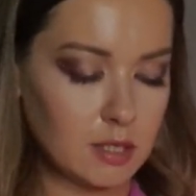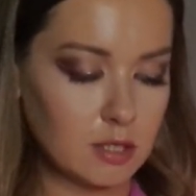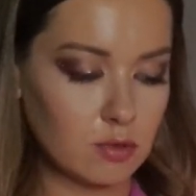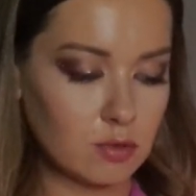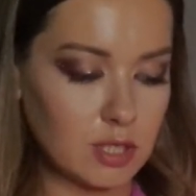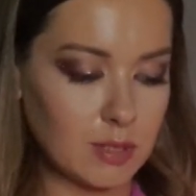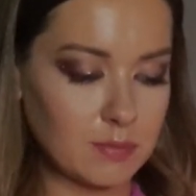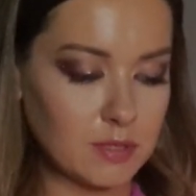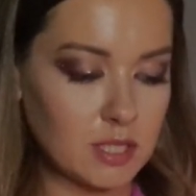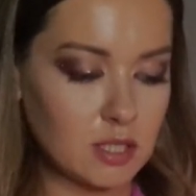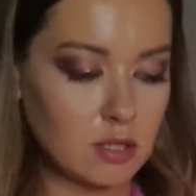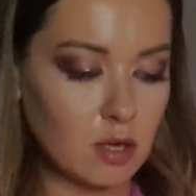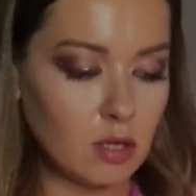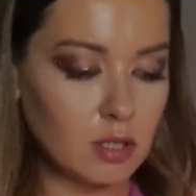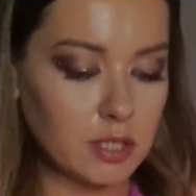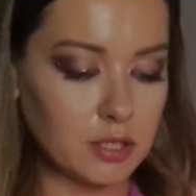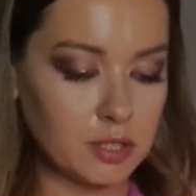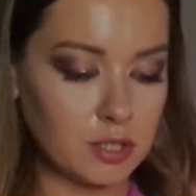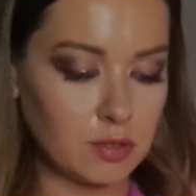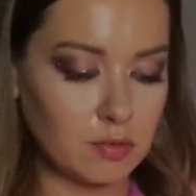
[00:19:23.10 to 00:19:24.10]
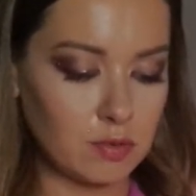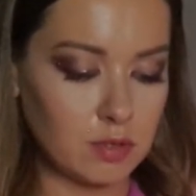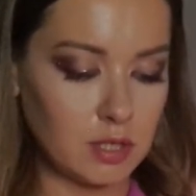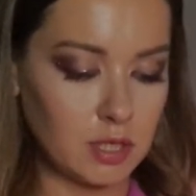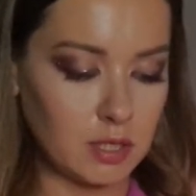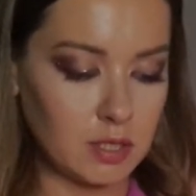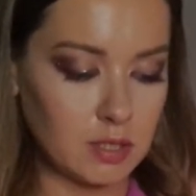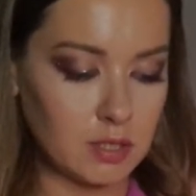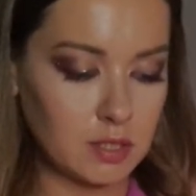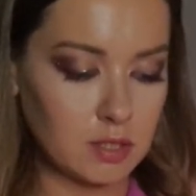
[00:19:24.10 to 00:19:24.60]
So some solitude
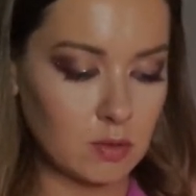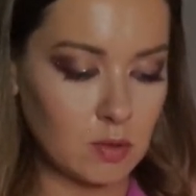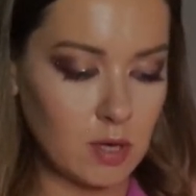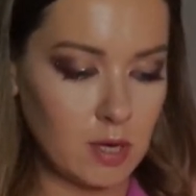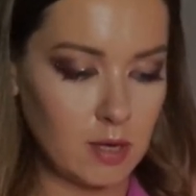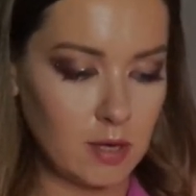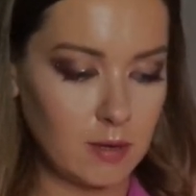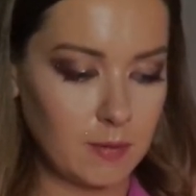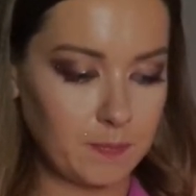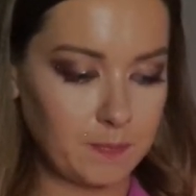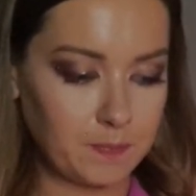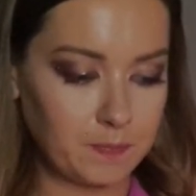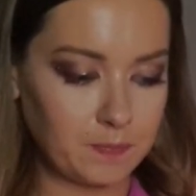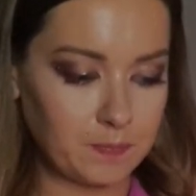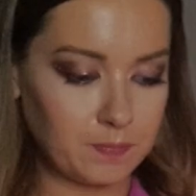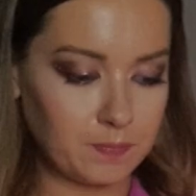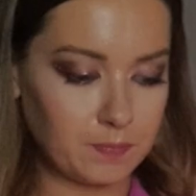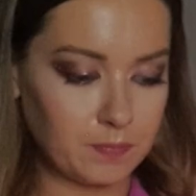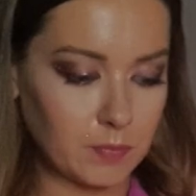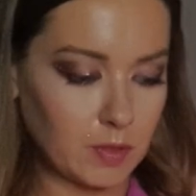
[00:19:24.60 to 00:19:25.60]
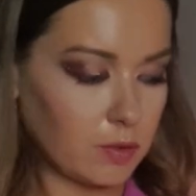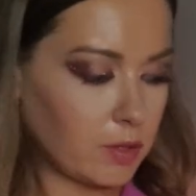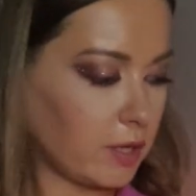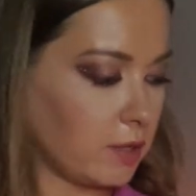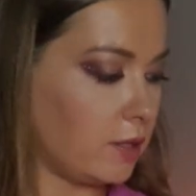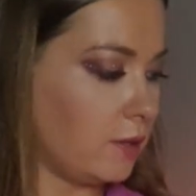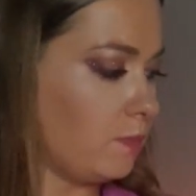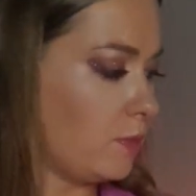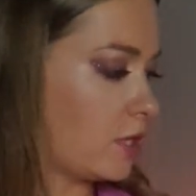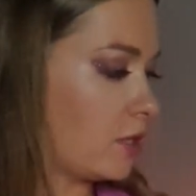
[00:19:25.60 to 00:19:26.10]
needed. So
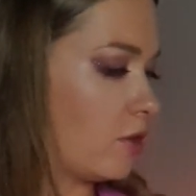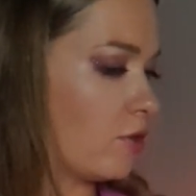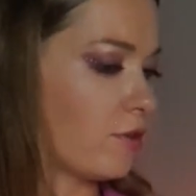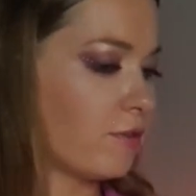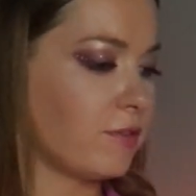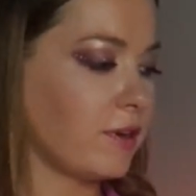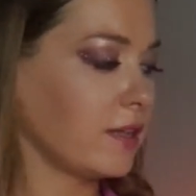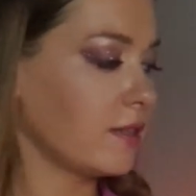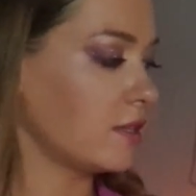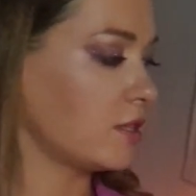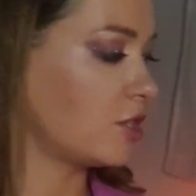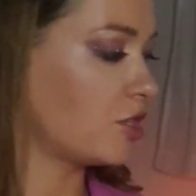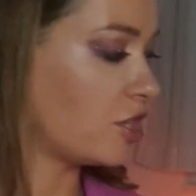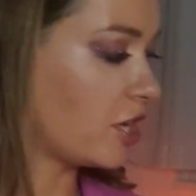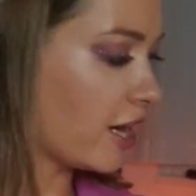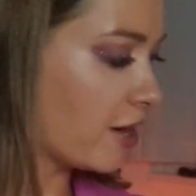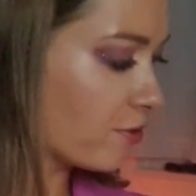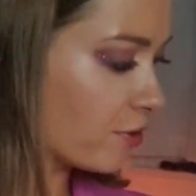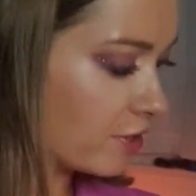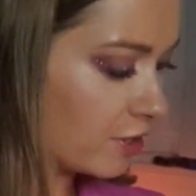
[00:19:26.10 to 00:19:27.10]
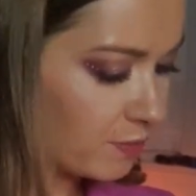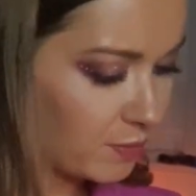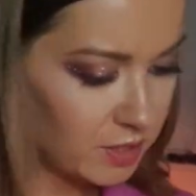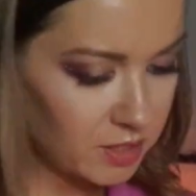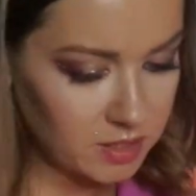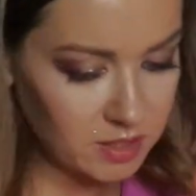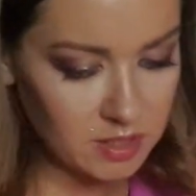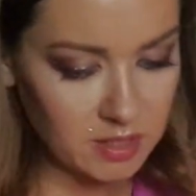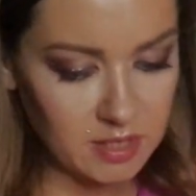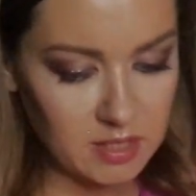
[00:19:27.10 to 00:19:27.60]
okay, let me clarify this Chariot,
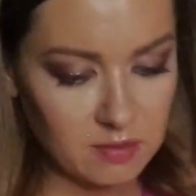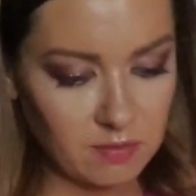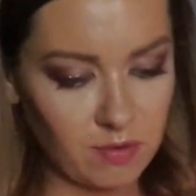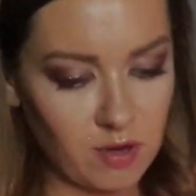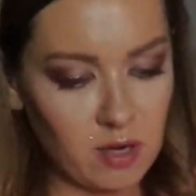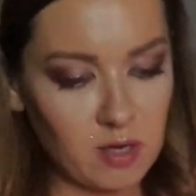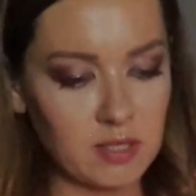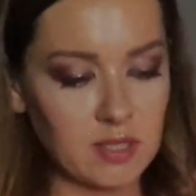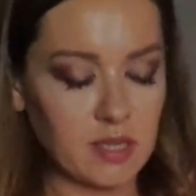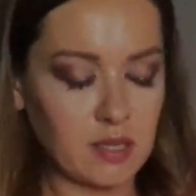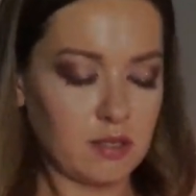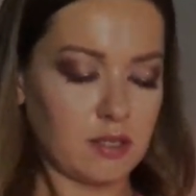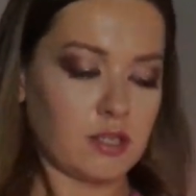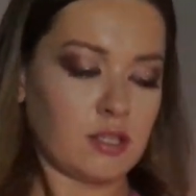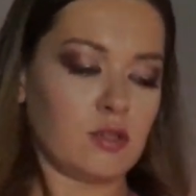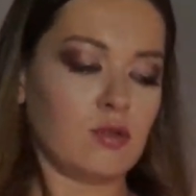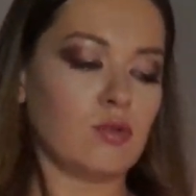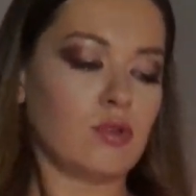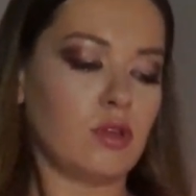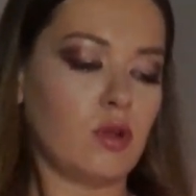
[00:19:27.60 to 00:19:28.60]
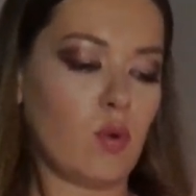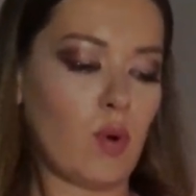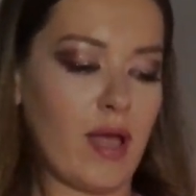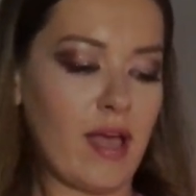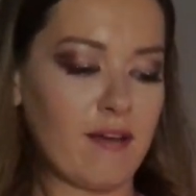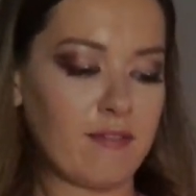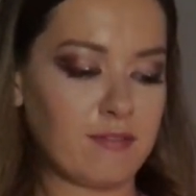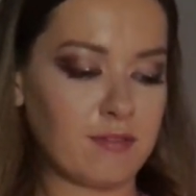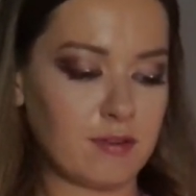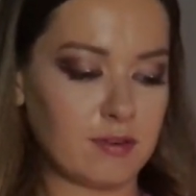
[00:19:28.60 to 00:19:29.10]
because as far as I understood, no
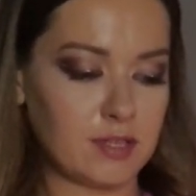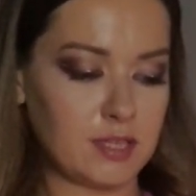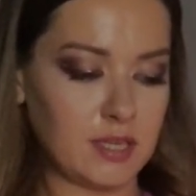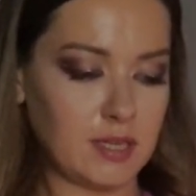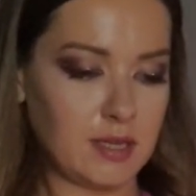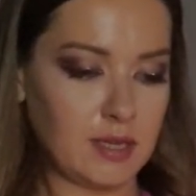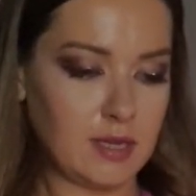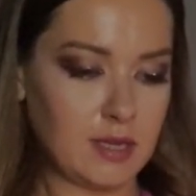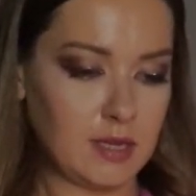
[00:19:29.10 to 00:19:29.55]
effort